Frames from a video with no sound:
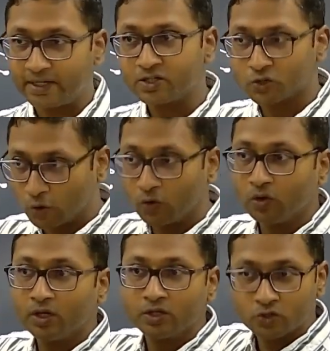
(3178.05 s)
So
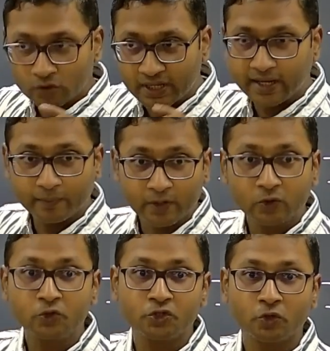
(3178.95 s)
they are able to
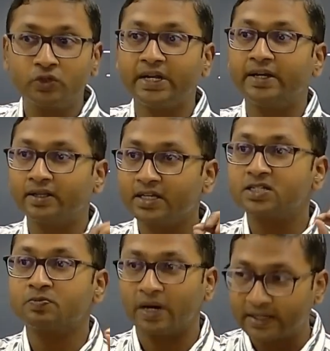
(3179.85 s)
show that this
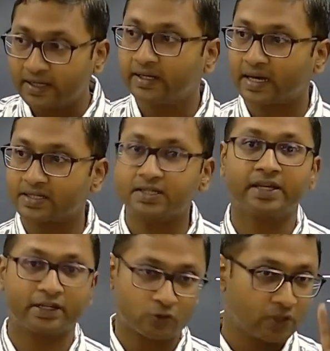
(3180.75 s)
multitasking
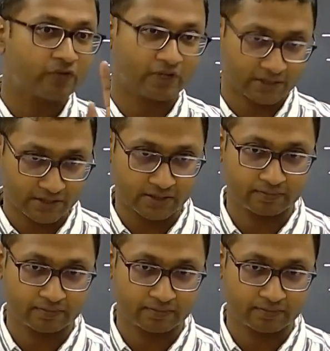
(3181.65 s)
actually works.